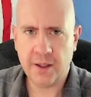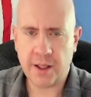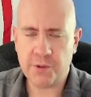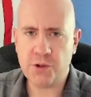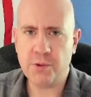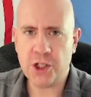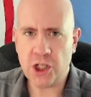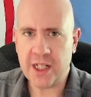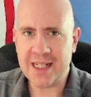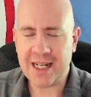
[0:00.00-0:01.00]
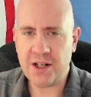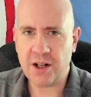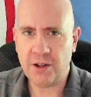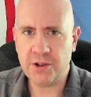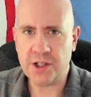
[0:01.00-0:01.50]
That was originally
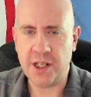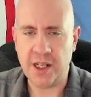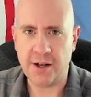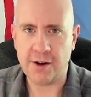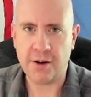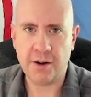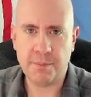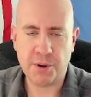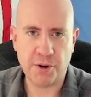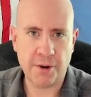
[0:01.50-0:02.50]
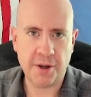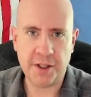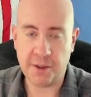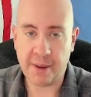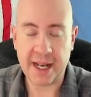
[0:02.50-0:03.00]
$10 a year per
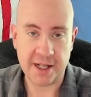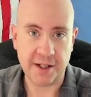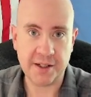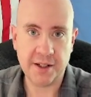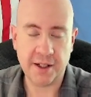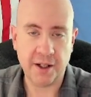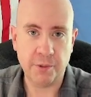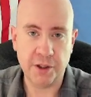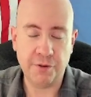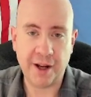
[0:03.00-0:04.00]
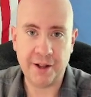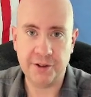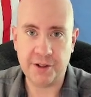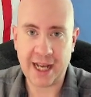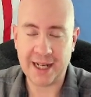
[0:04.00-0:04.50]
dependent when you
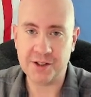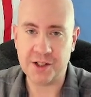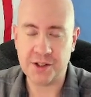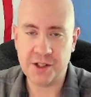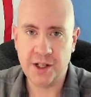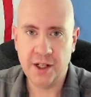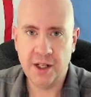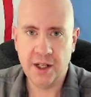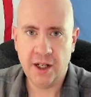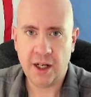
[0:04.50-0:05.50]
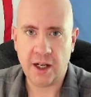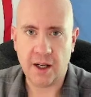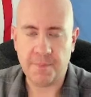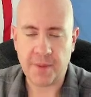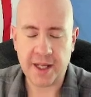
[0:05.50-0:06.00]
filed your taxes.
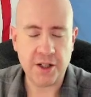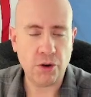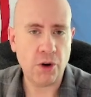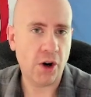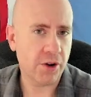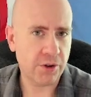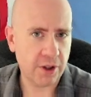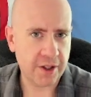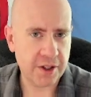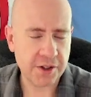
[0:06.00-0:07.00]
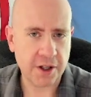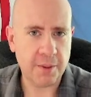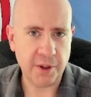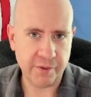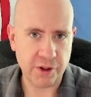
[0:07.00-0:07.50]
I did a whole article on this a
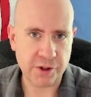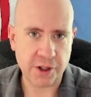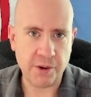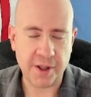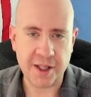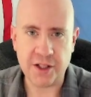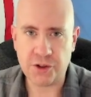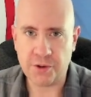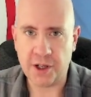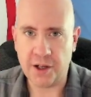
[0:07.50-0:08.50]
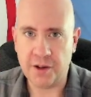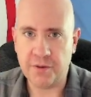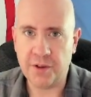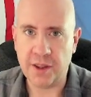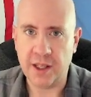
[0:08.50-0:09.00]
couple of years ago on the history
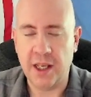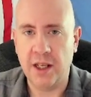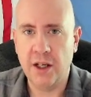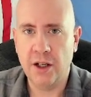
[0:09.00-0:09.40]
of the